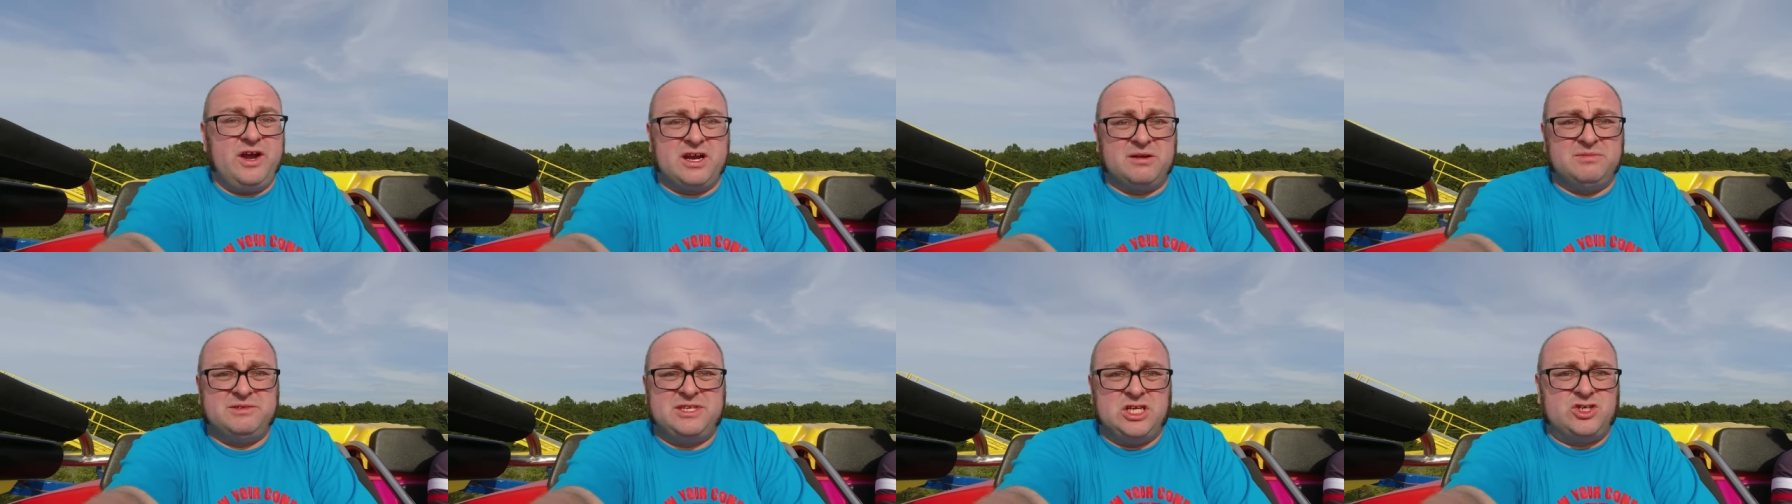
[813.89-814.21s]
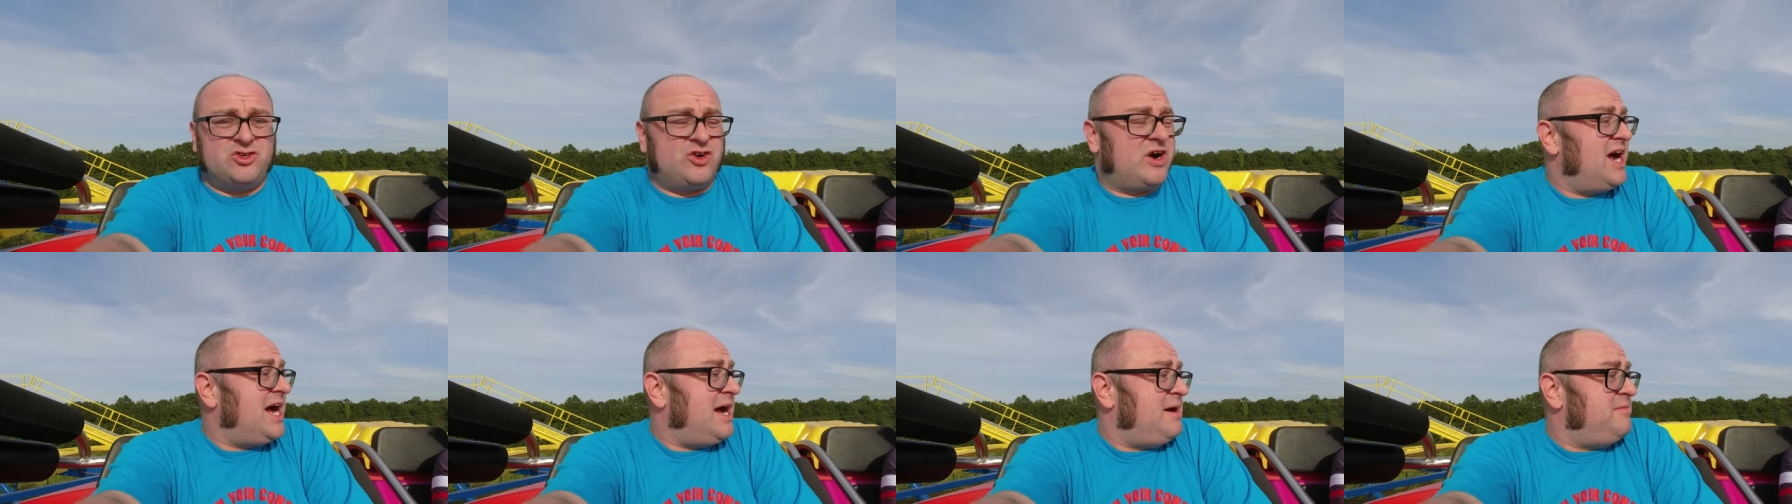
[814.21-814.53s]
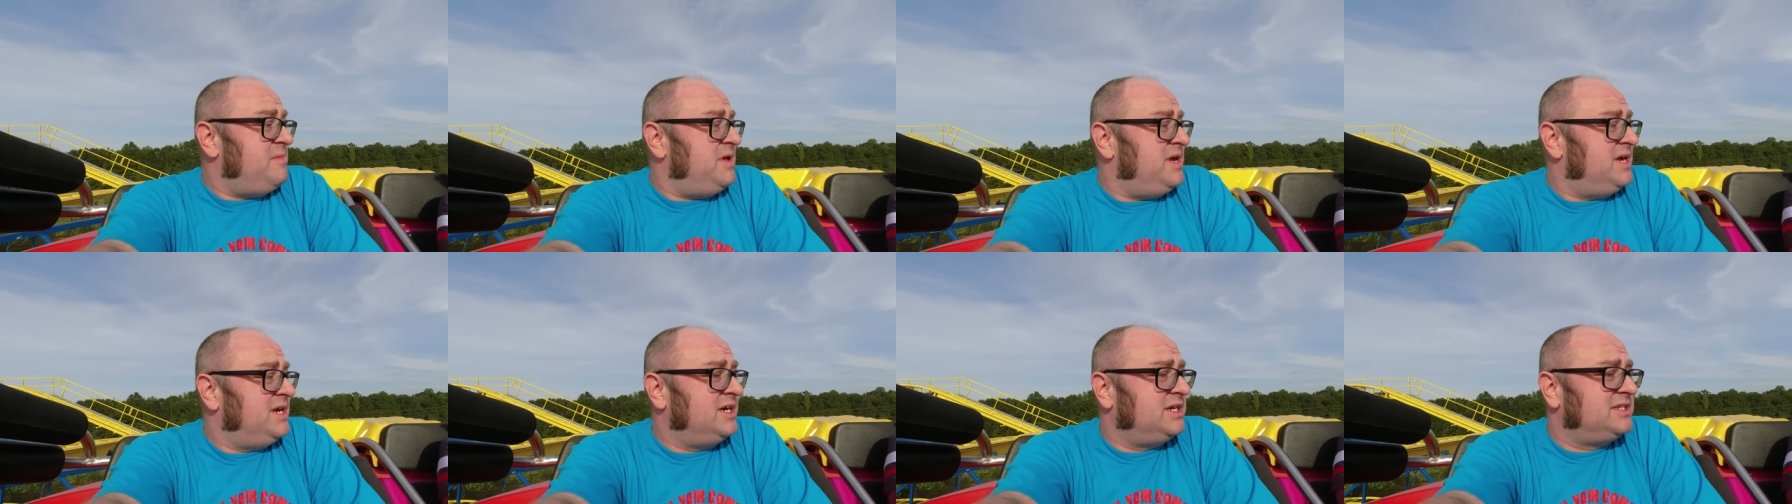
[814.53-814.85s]
here comes the
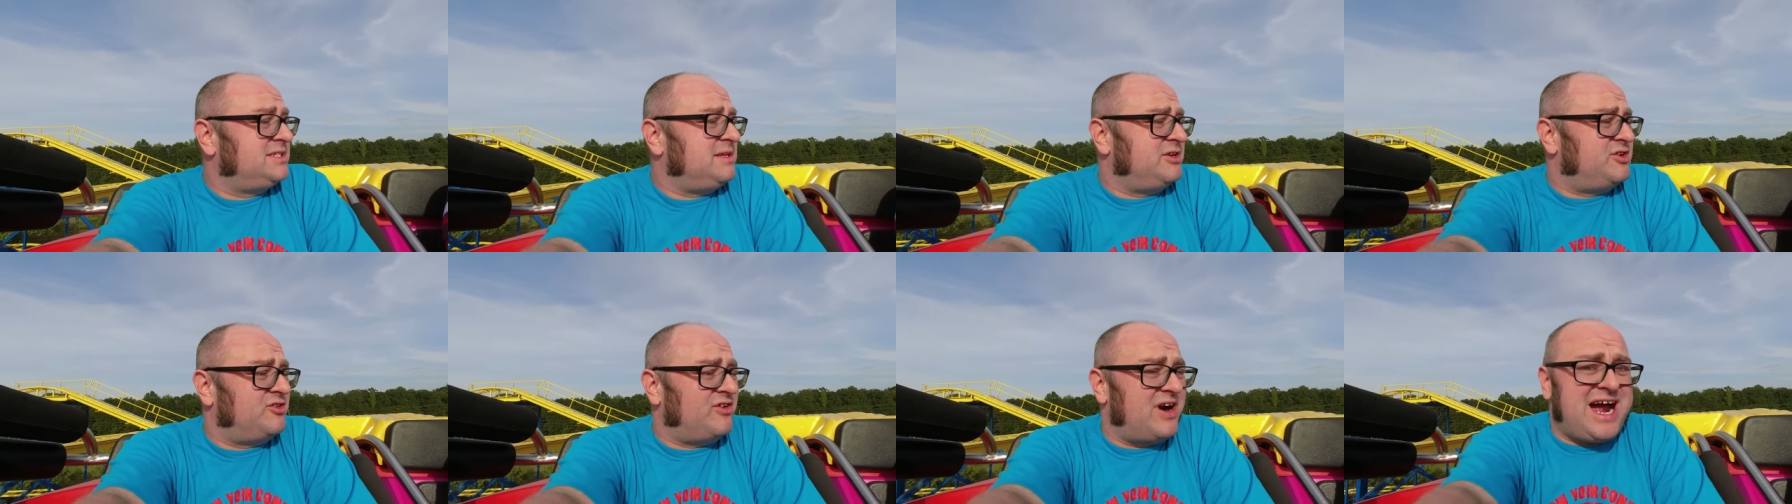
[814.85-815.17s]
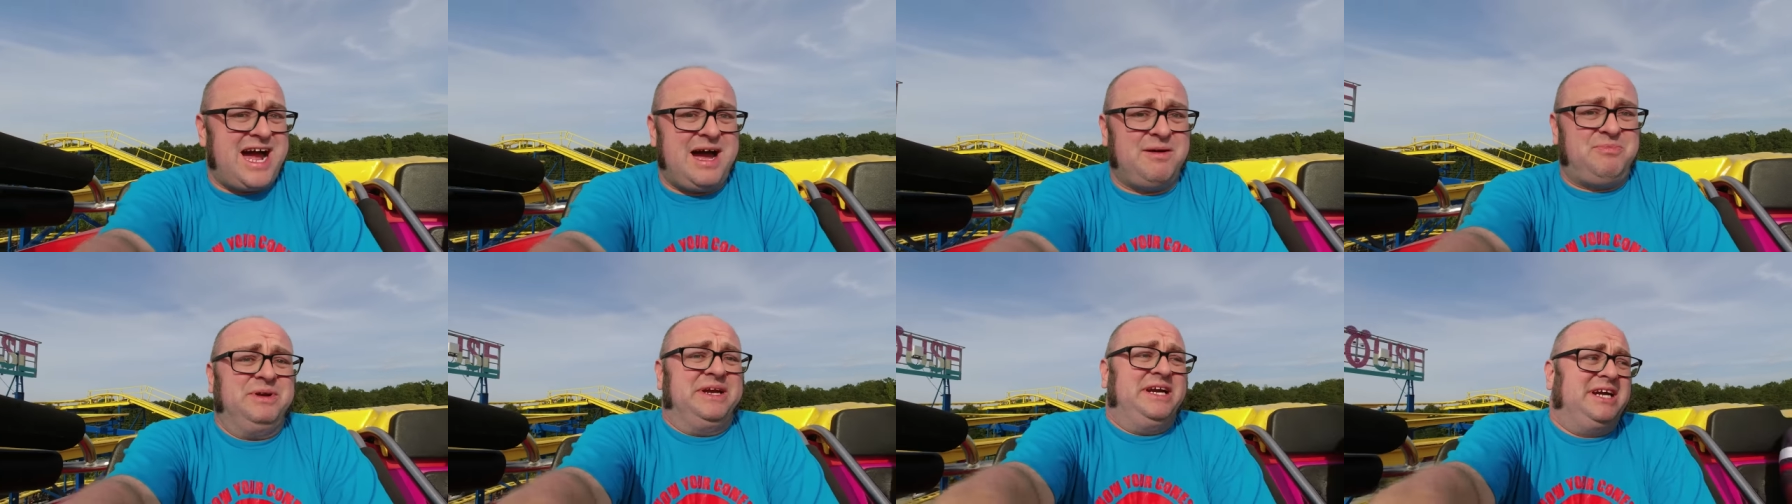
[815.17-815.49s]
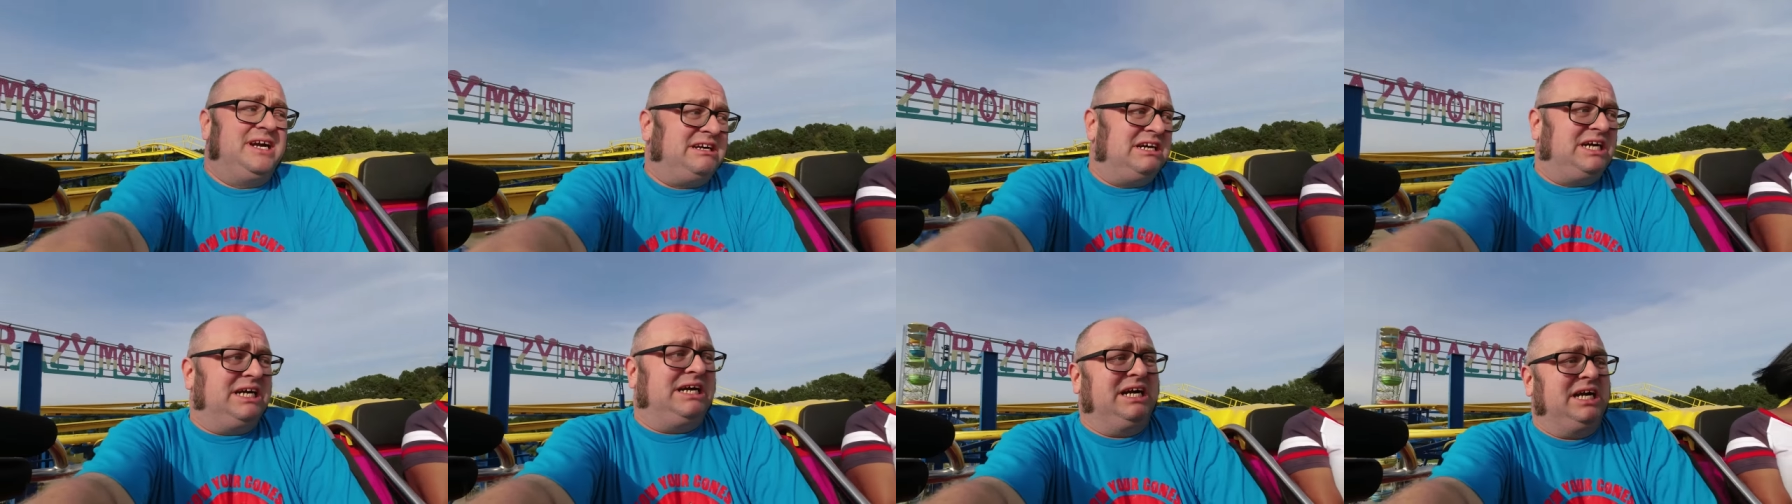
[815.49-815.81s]
drop. The drop
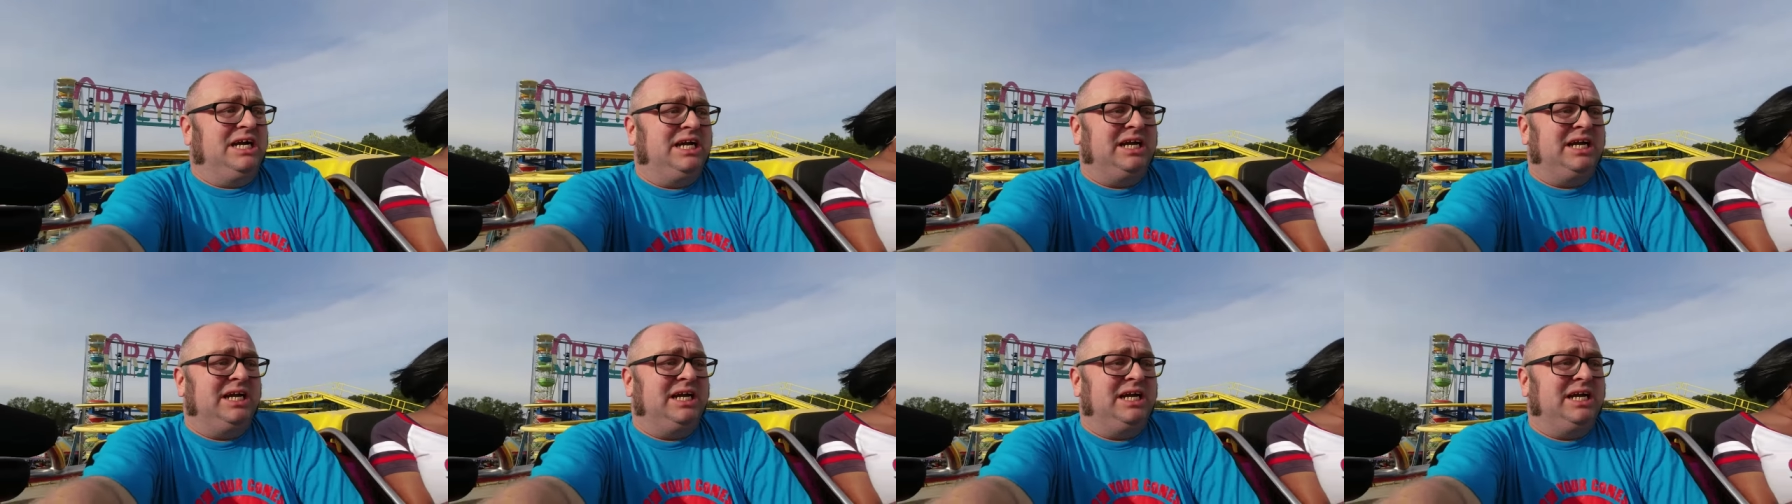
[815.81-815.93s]
here.